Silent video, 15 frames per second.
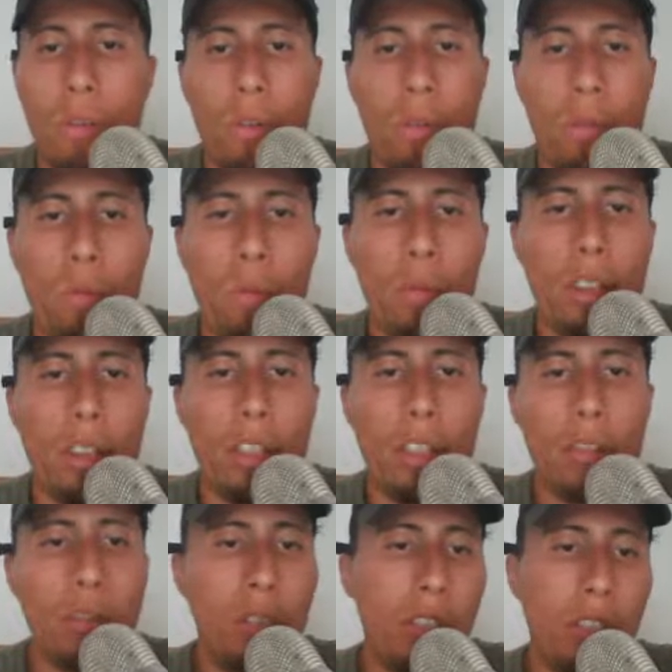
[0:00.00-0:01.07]

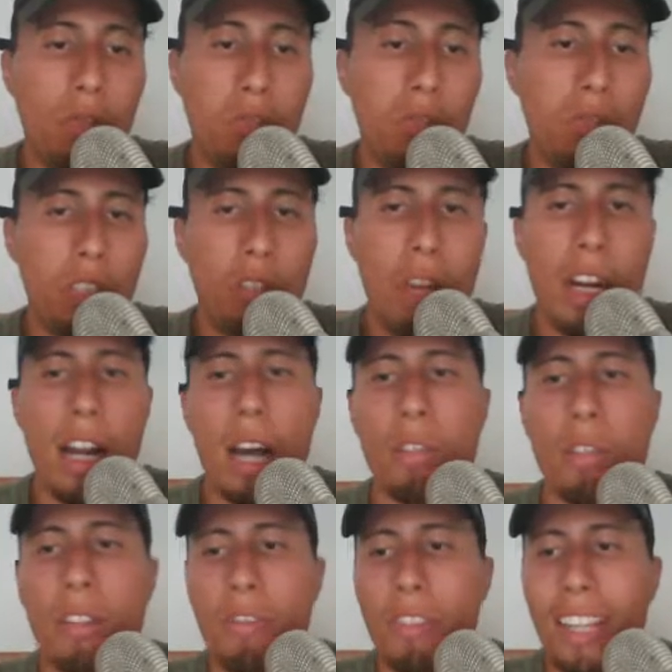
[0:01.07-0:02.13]
it's a great
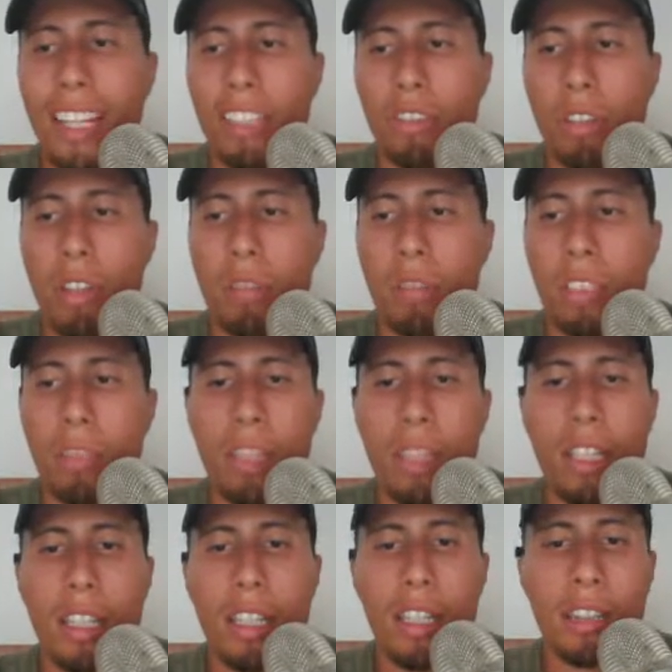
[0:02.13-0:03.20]
option for getting started with
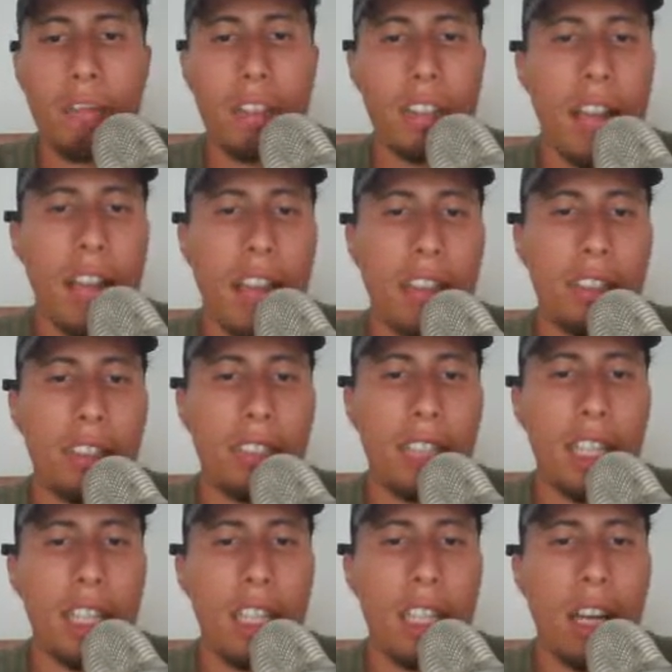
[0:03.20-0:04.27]
something like this and
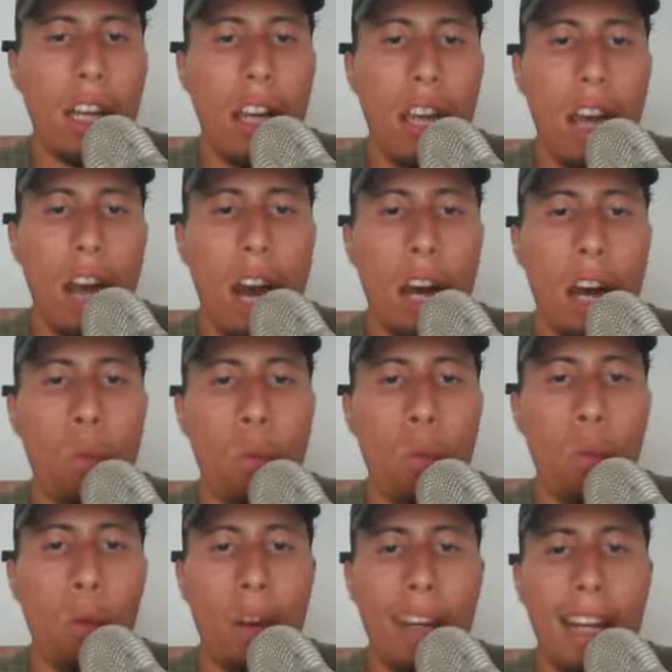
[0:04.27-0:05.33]
seeing
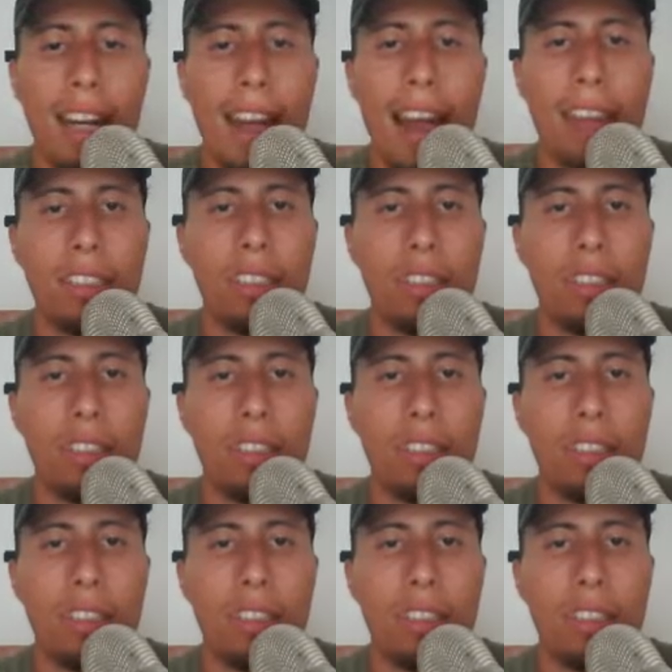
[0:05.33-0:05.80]
what it has